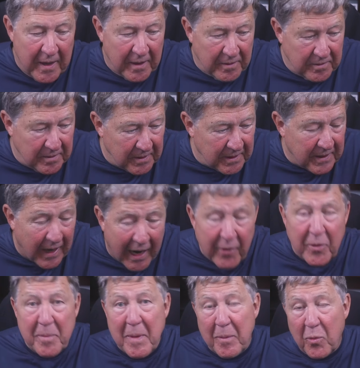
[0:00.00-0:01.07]
I
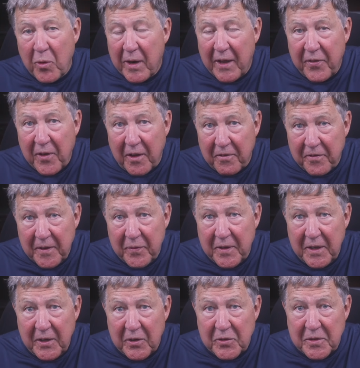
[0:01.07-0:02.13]
remember when I thought
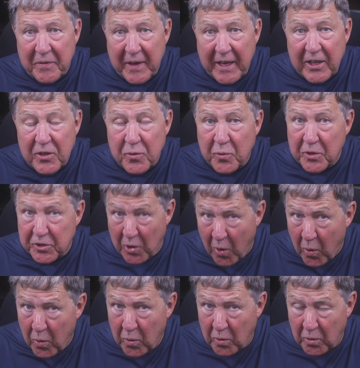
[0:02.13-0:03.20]
50 years of age was
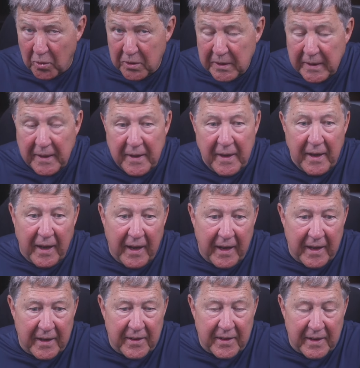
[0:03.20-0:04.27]
old
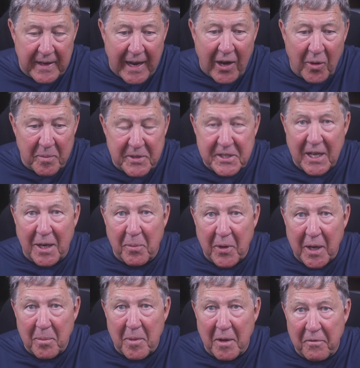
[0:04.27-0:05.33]
and now I'm
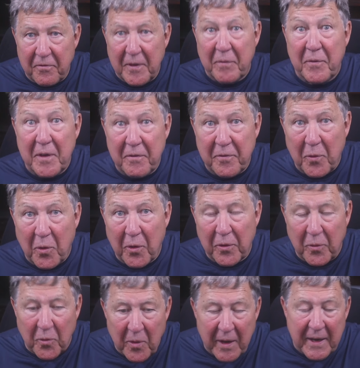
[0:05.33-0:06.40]
celebrating my
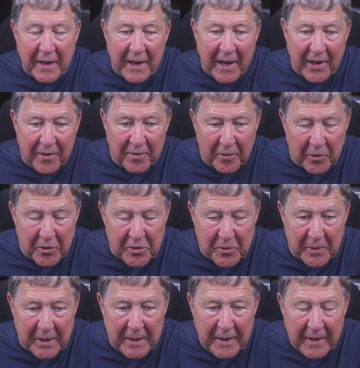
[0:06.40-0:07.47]
54th wedding
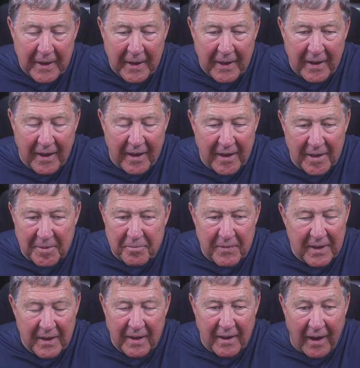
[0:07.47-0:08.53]
anniversary.
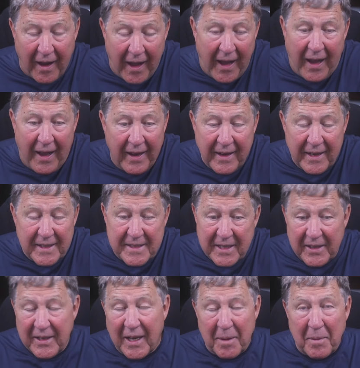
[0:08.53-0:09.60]
Um, I, I got to
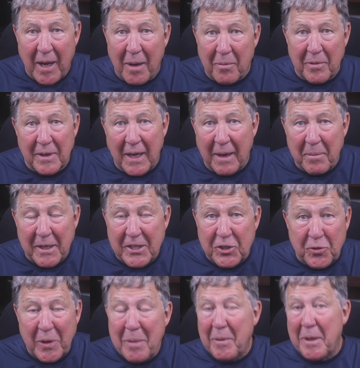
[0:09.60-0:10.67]
tell you, I'm, I'm, I'm
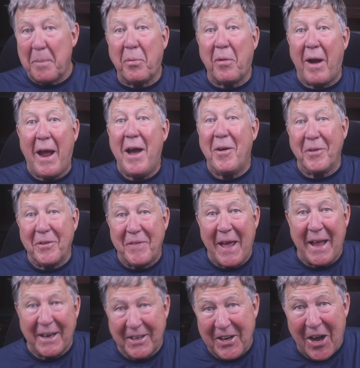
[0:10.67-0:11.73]
extremely proud of
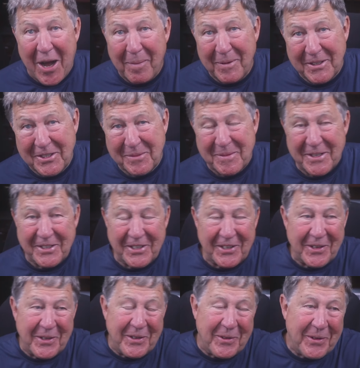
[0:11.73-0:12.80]
that accomplishment. You
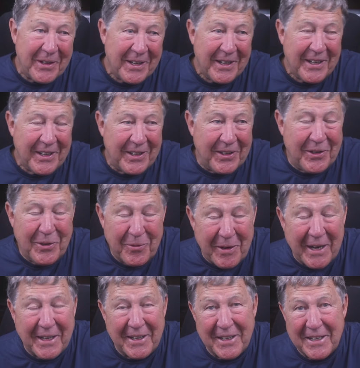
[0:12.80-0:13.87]
know, you you
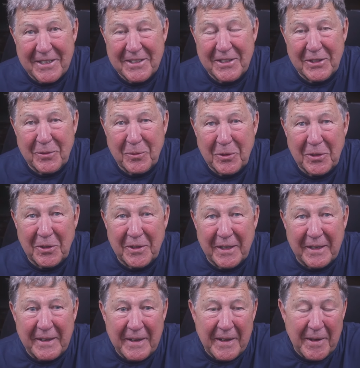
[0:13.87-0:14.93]
recognize in this world
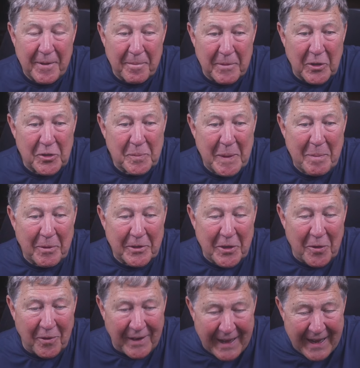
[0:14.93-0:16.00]
that most people
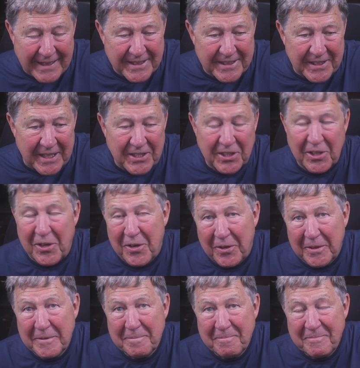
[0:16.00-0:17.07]
don't last this
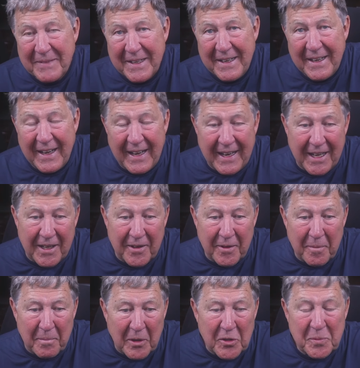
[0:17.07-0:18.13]
long,
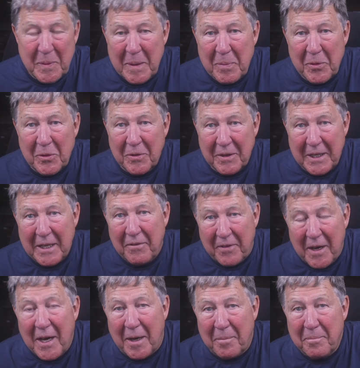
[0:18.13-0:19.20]
and most people give
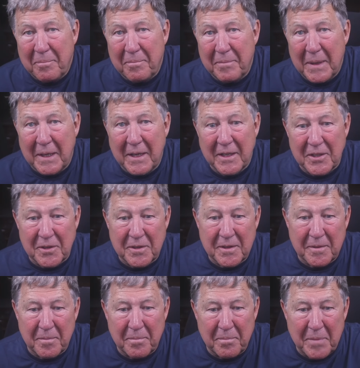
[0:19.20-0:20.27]
up
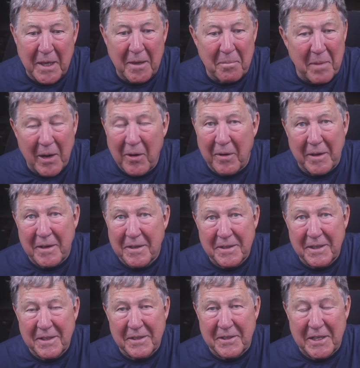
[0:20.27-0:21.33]
because being married
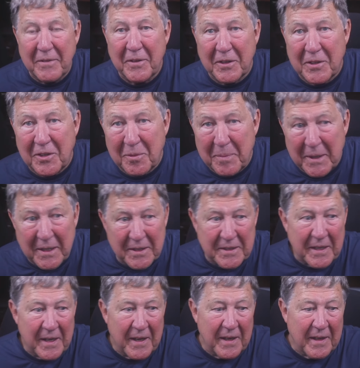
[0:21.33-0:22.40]
is is difficult
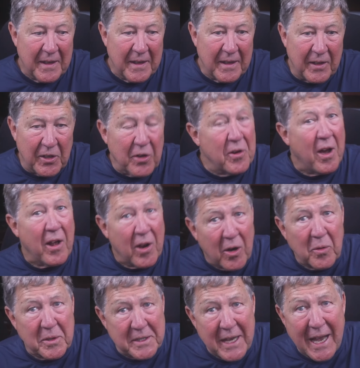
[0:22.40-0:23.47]
because you're not
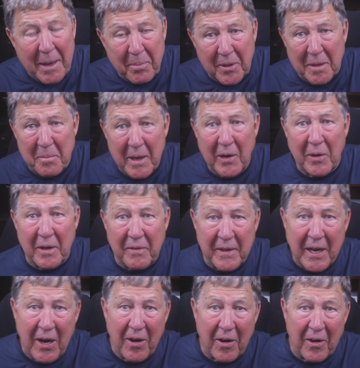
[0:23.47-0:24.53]
always happily married.
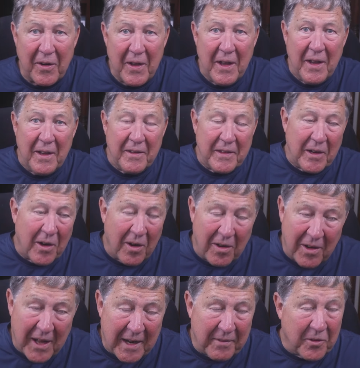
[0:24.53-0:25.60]
There are there are
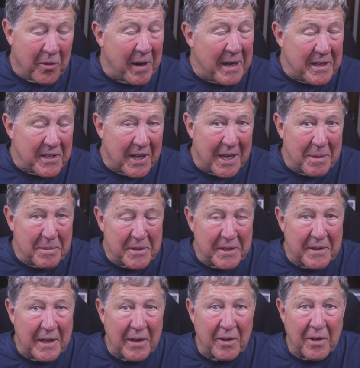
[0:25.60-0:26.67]
a lot of great times
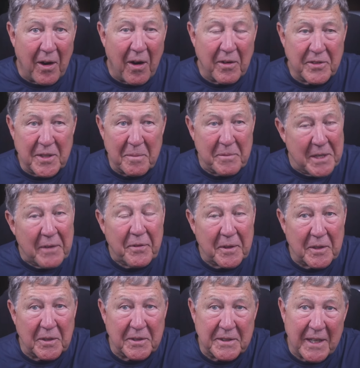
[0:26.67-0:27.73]
and there are some
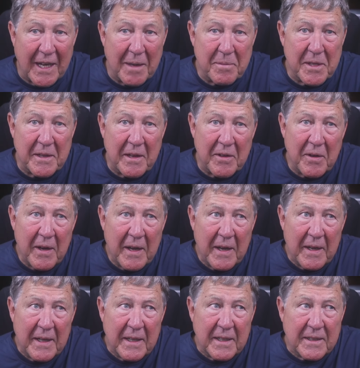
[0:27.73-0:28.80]
difficult times and there
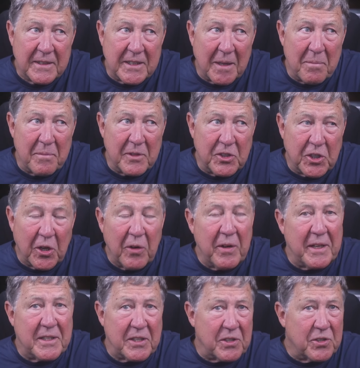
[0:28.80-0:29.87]
some
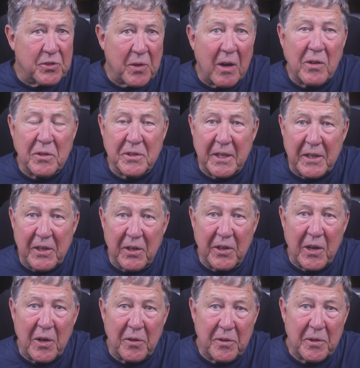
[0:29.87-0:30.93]
journeys and struggles that you
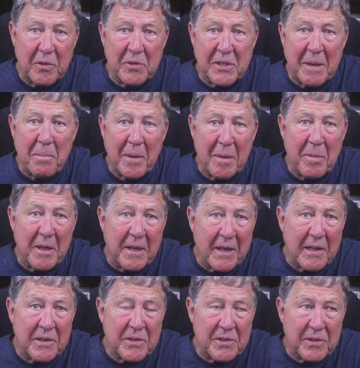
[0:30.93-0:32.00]
go through simply
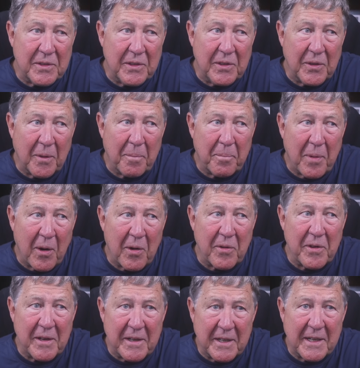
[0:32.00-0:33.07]
because you're
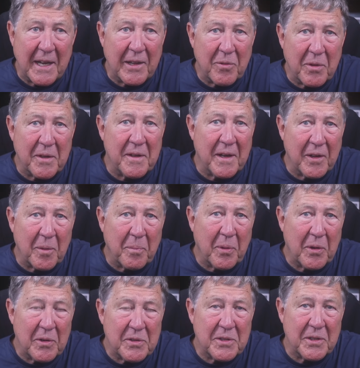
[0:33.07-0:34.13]
partnering together with another
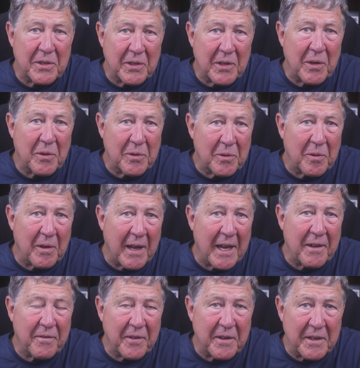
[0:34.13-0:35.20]
person to go through
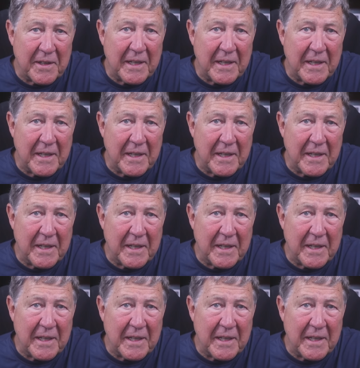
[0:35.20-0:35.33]
life and